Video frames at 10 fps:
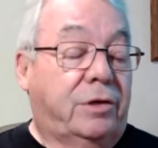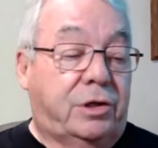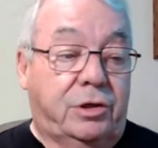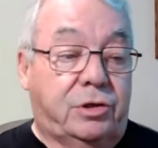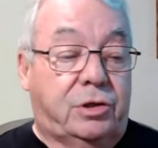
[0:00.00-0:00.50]

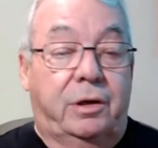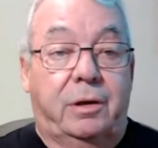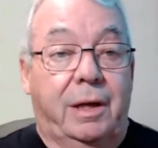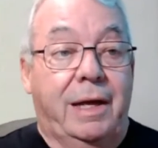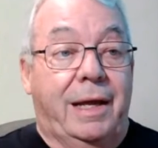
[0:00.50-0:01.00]

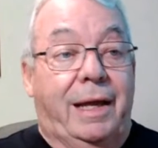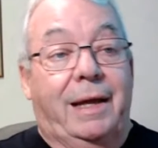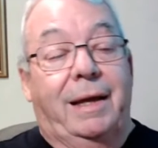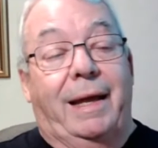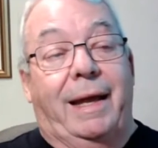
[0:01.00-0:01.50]
assistant
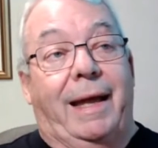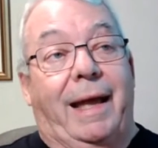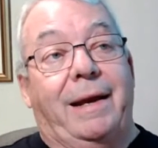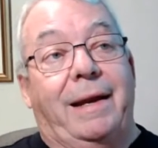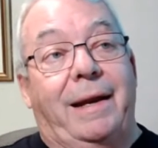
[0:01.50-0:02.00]

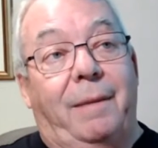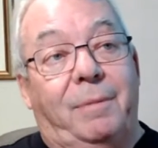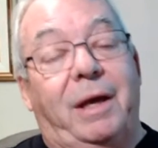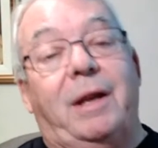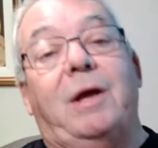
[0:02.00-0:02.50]
ended up
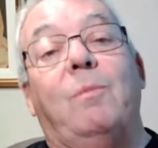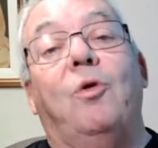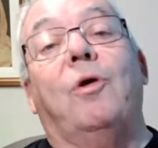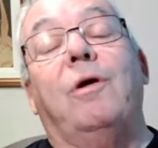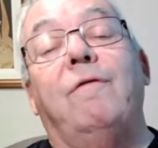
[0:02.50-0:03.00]
getting
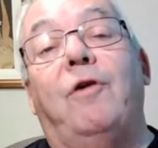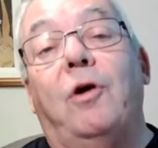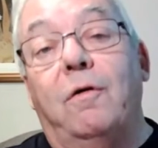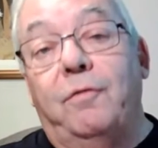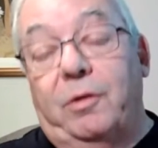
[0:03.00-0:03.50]
more
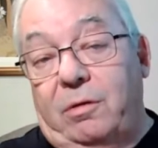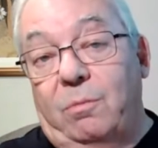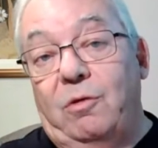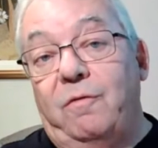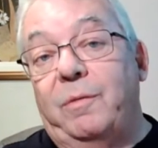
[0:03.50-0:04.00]
involved with the
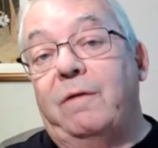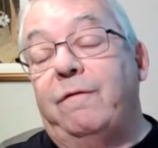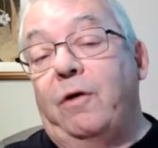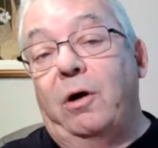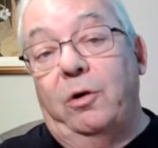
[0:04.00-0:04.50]
movement
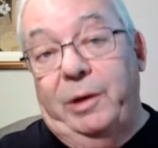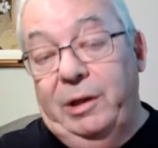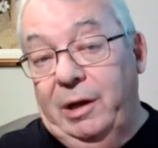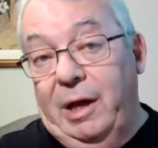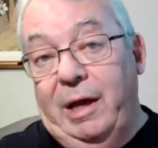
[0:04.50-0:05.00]
following
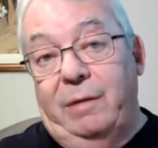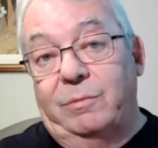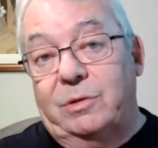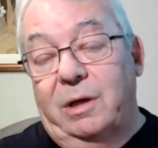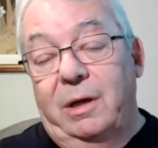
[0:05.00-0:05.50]
the
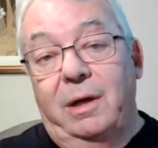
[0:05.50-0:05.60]
games.